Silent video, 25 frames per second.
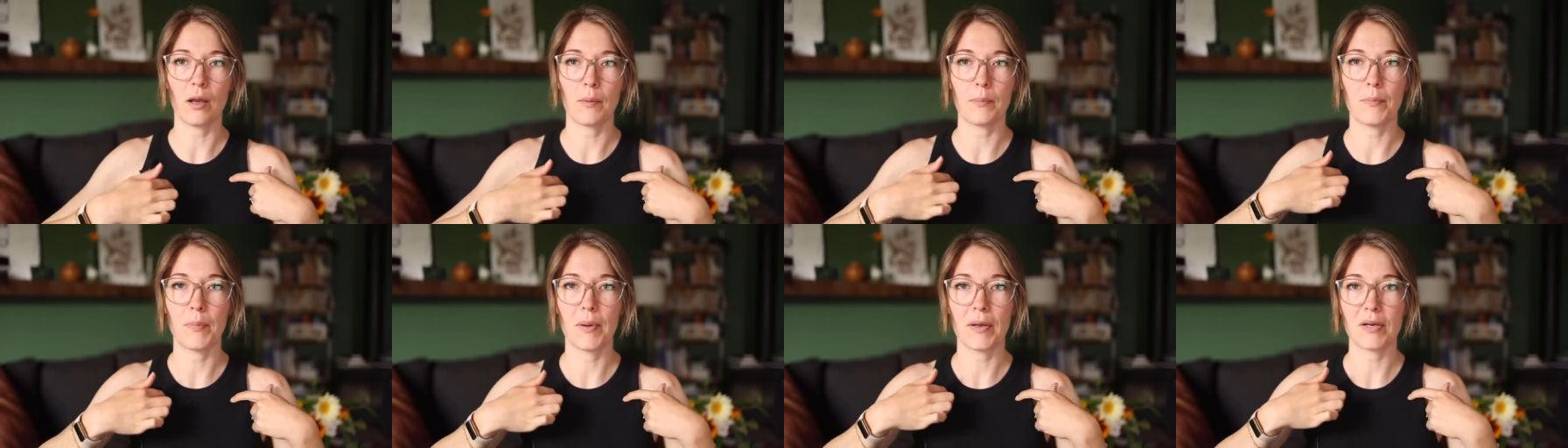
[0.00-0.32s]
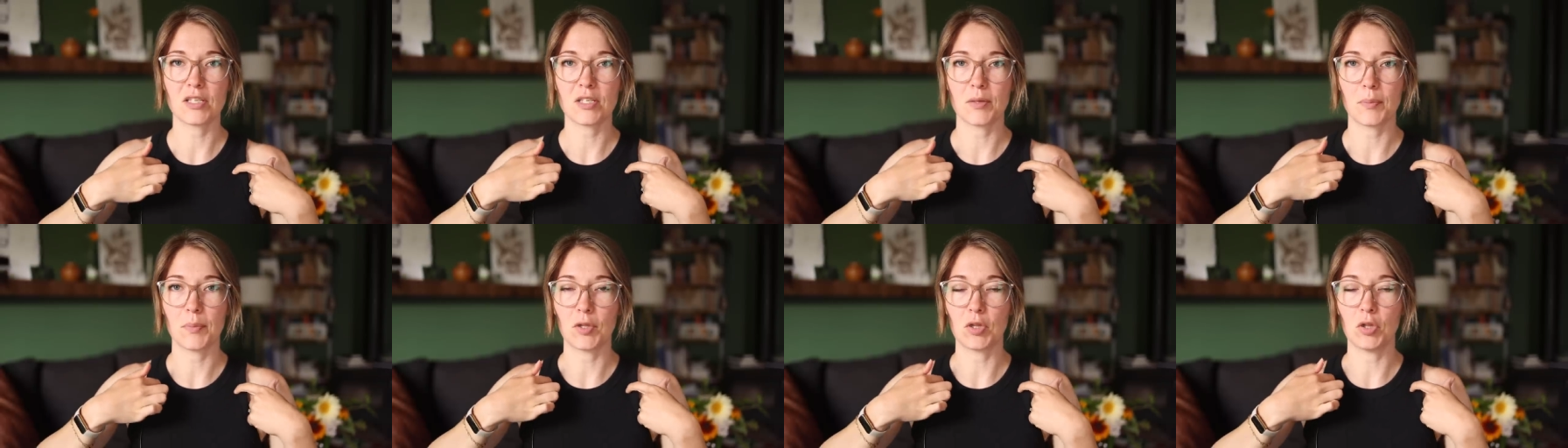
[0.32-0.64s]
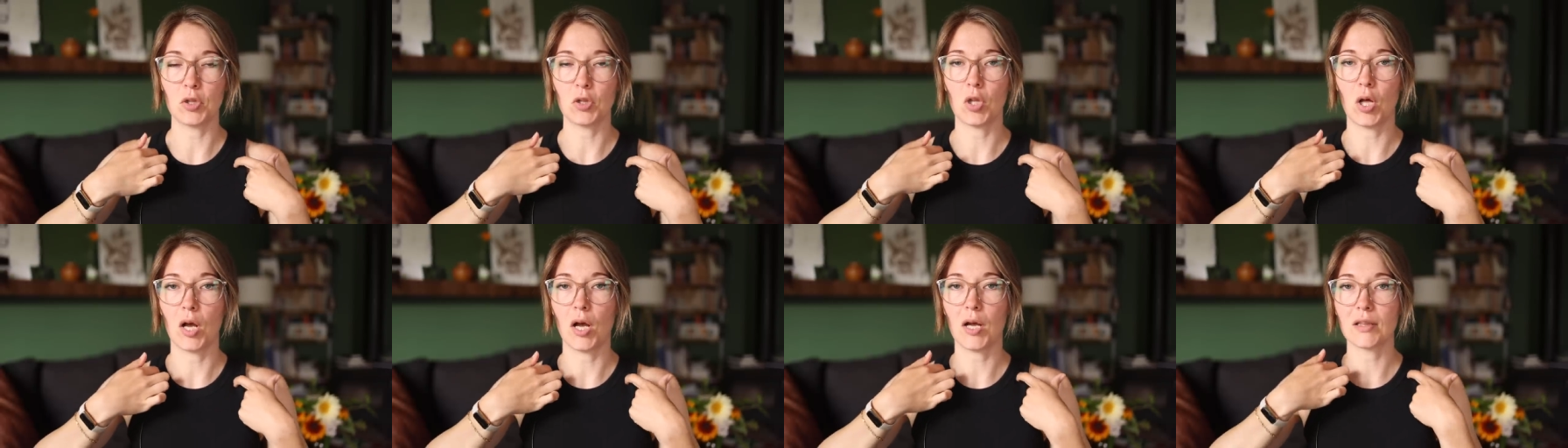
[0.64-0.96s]
I picked up a
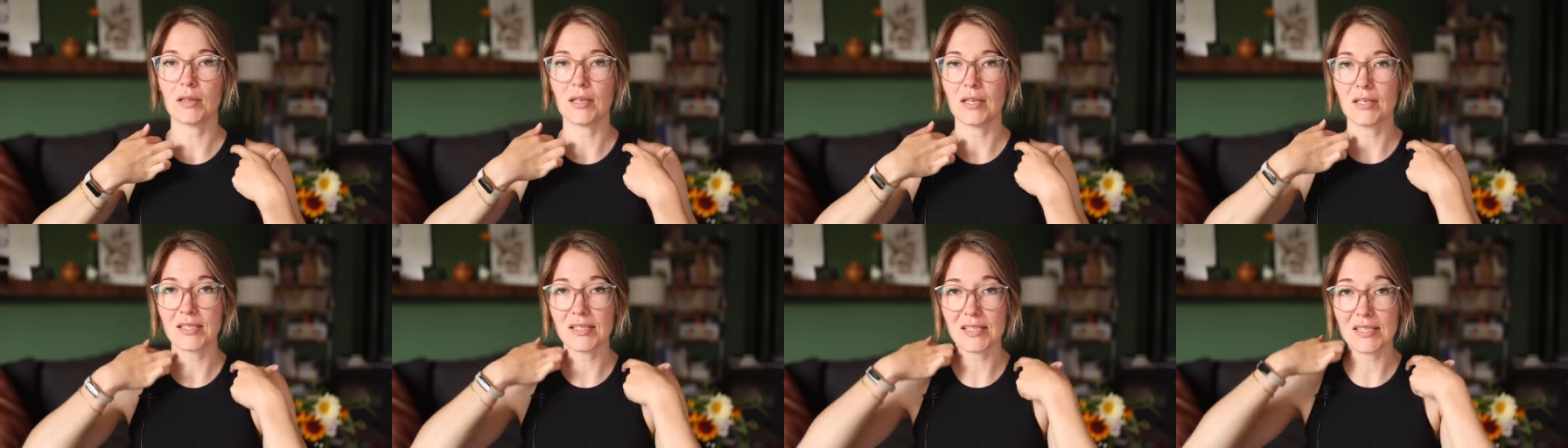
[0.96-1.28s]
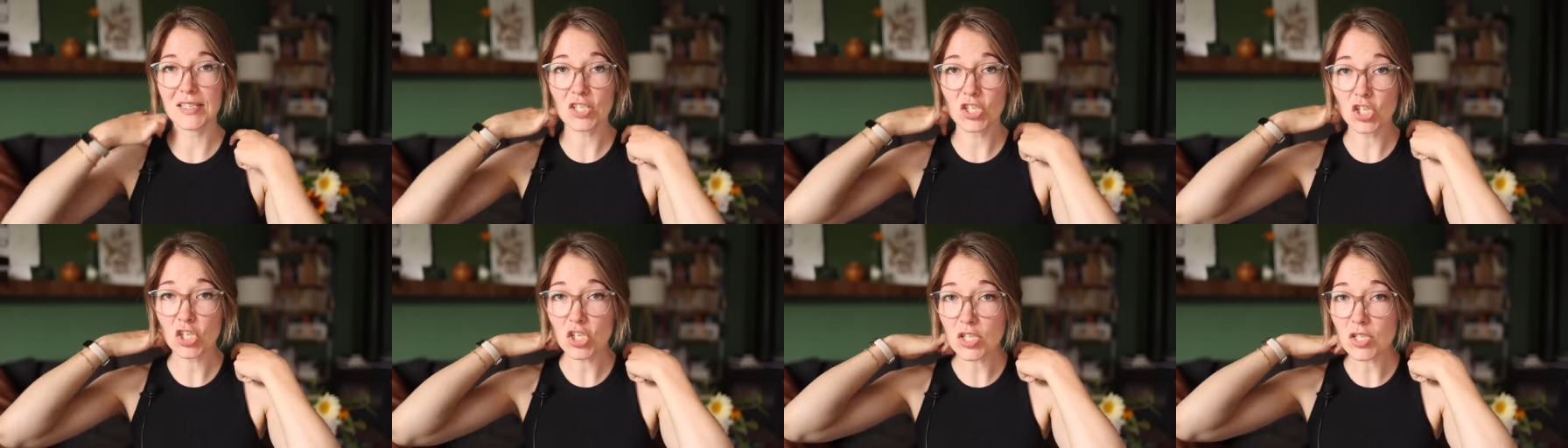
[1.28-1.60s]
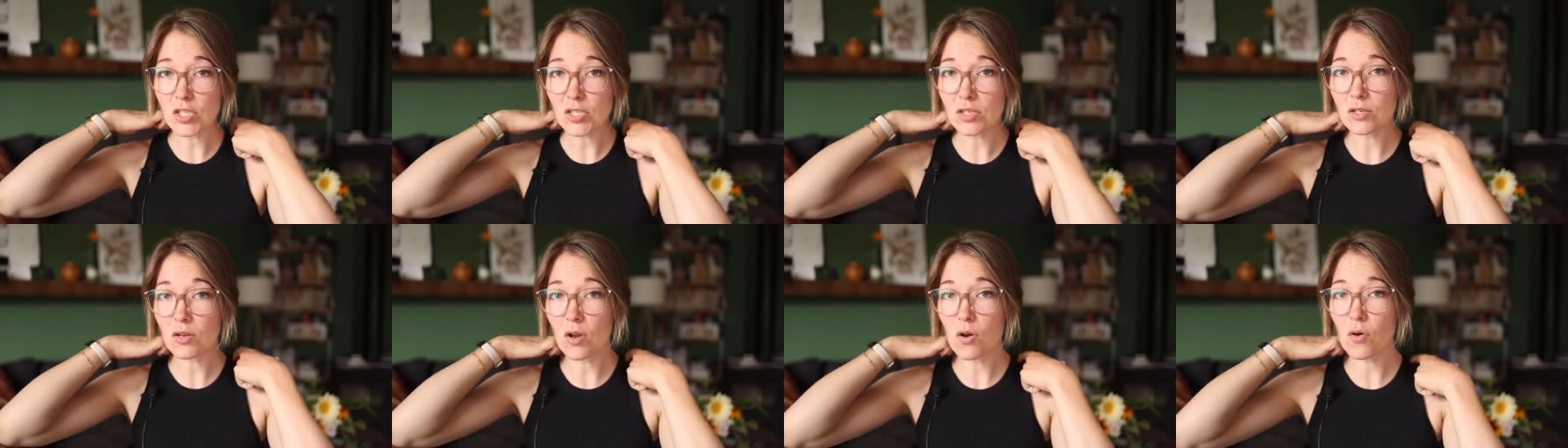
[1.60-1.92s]
lot less
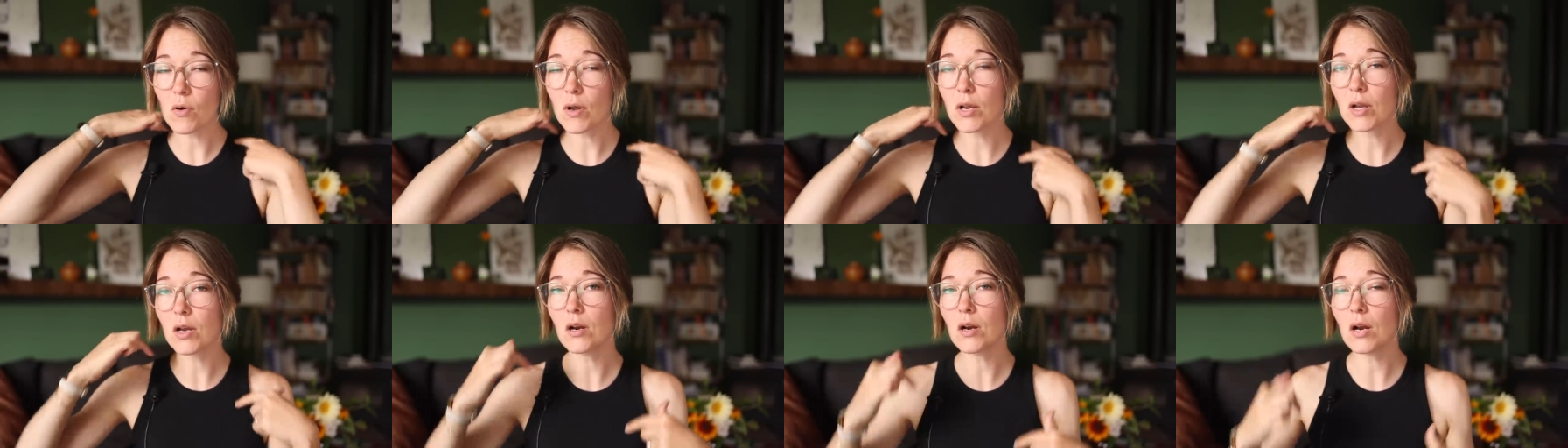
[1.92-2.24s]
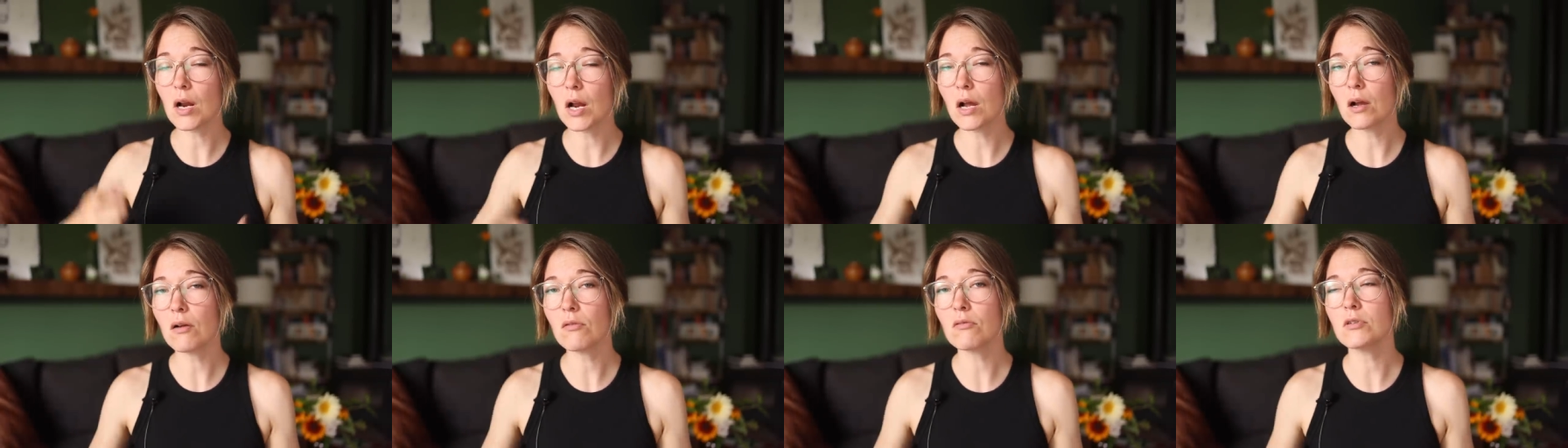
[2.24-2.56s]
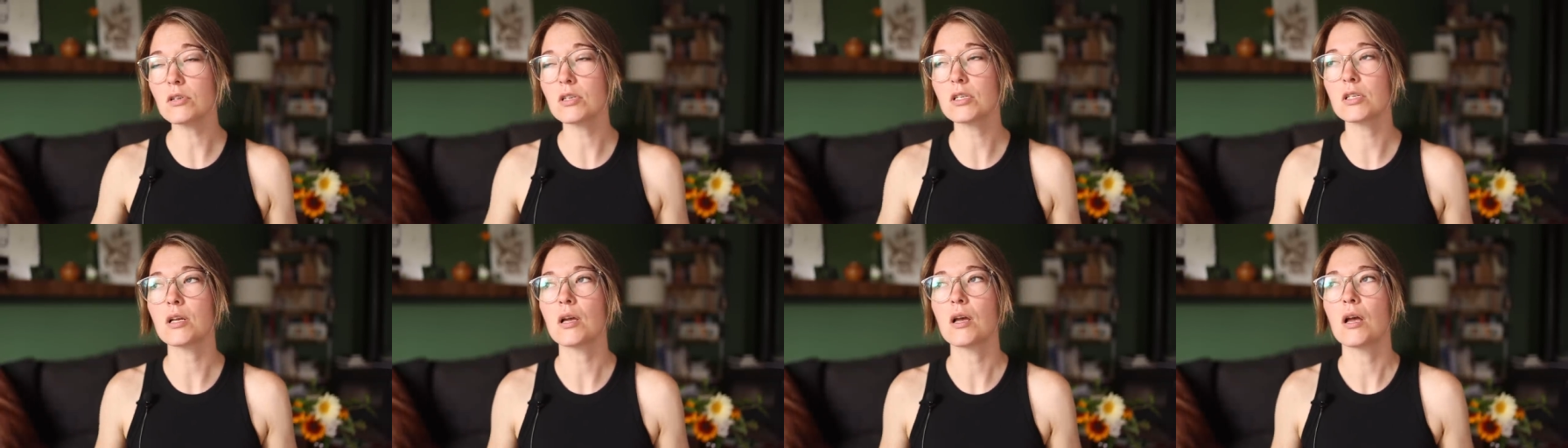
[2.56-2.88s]
stitches going
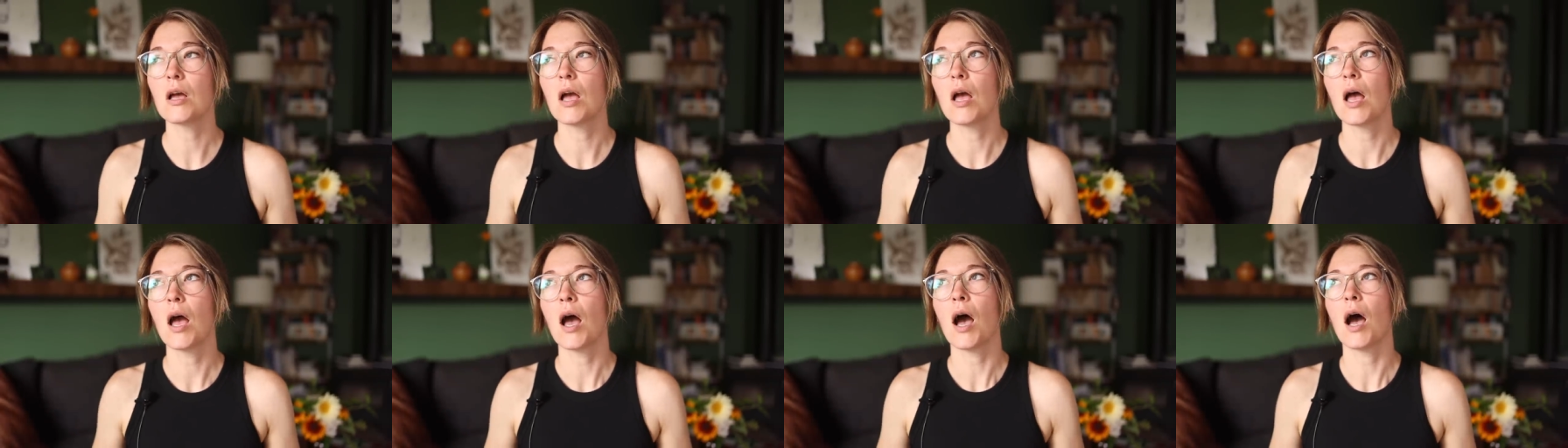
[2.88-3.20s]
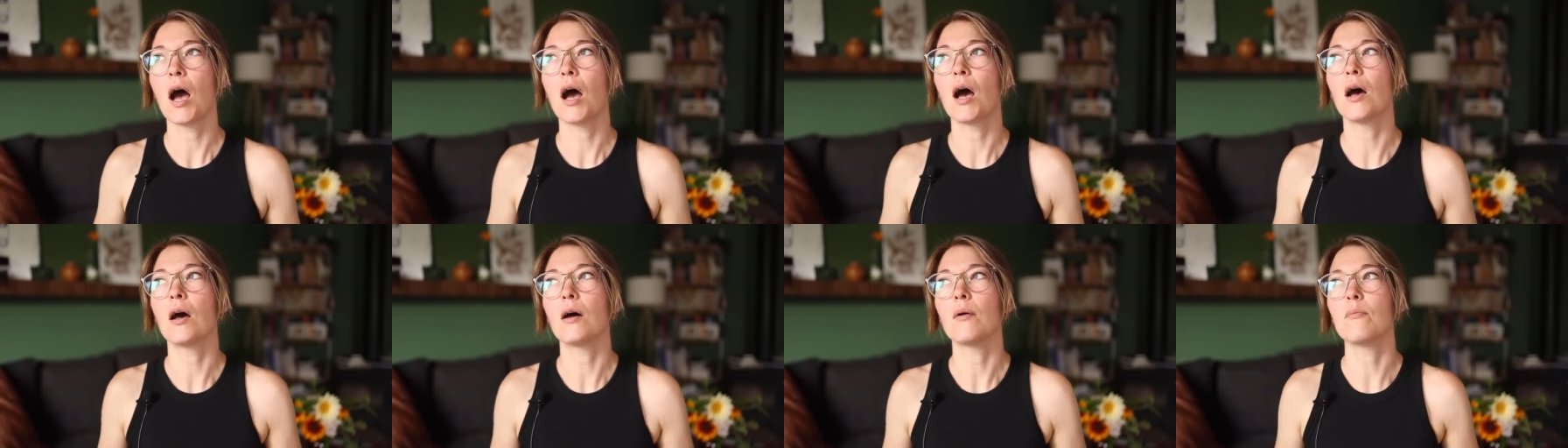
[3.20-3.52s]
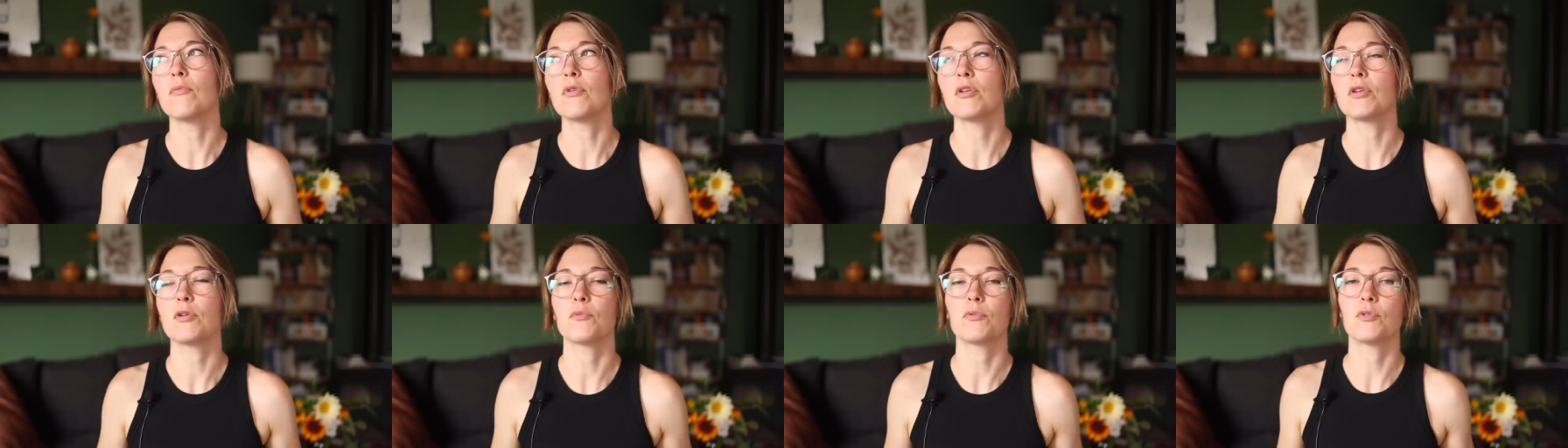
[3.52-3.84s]
around
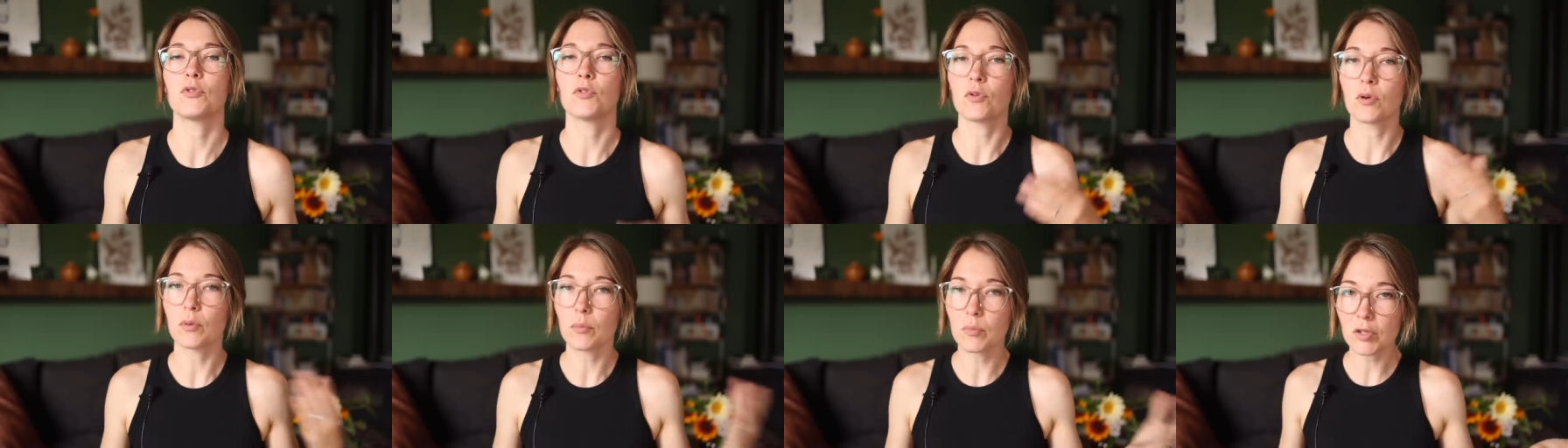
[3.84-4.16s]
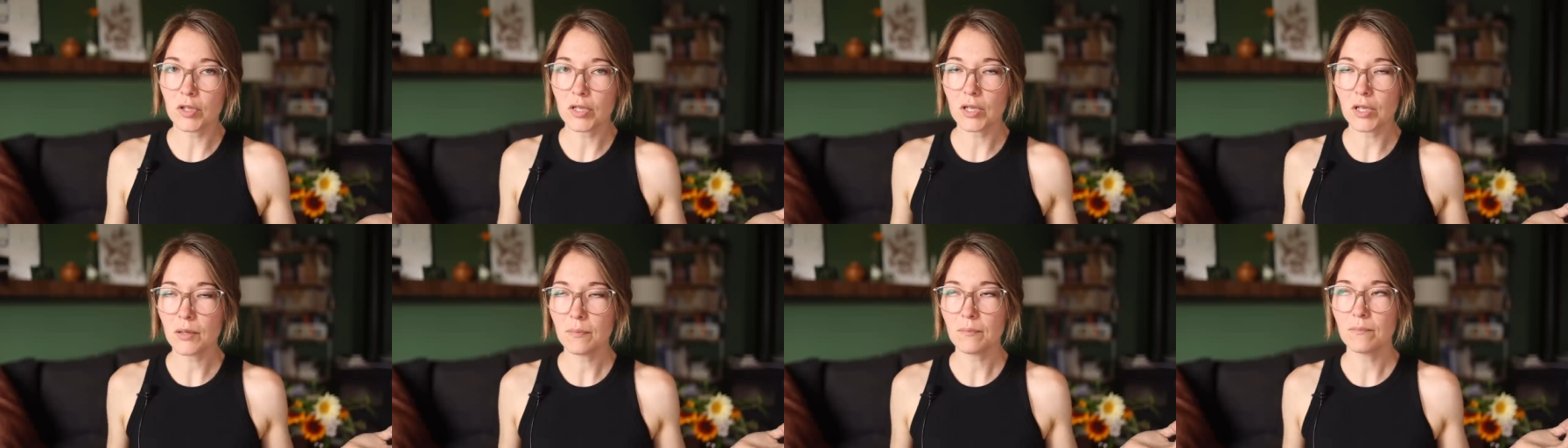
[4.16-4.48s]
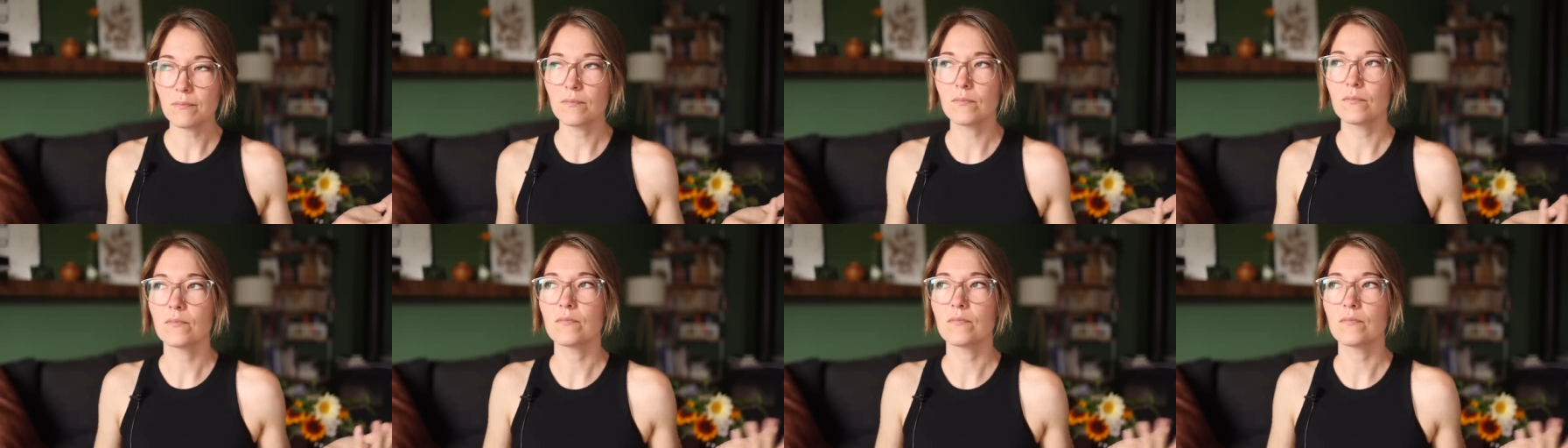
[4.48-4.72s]
um, than you would normally.